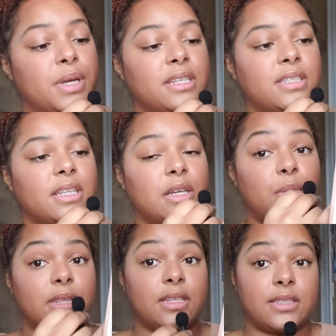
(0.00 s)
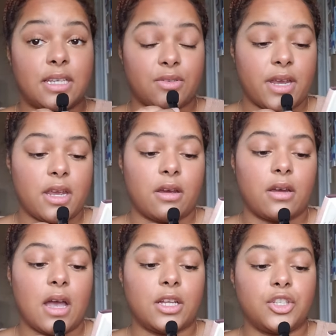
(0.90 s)
basically what this says right here,
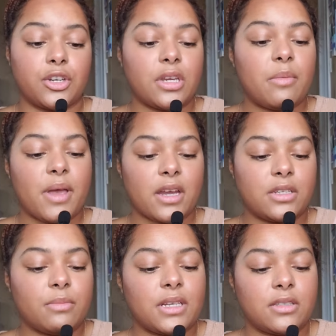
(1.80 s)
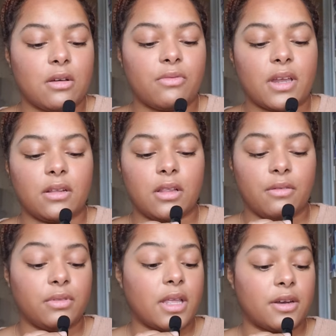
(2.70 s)
a journey back to myself and a
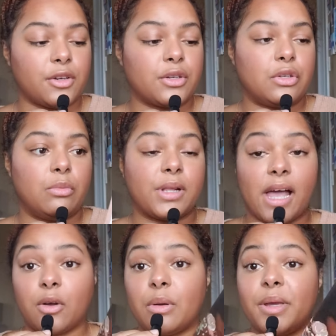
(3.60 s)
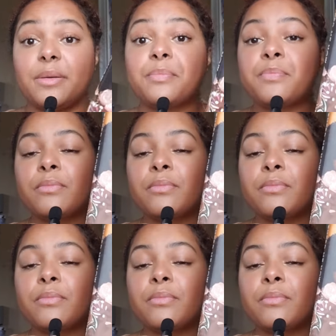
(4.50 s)
love letter to Black women.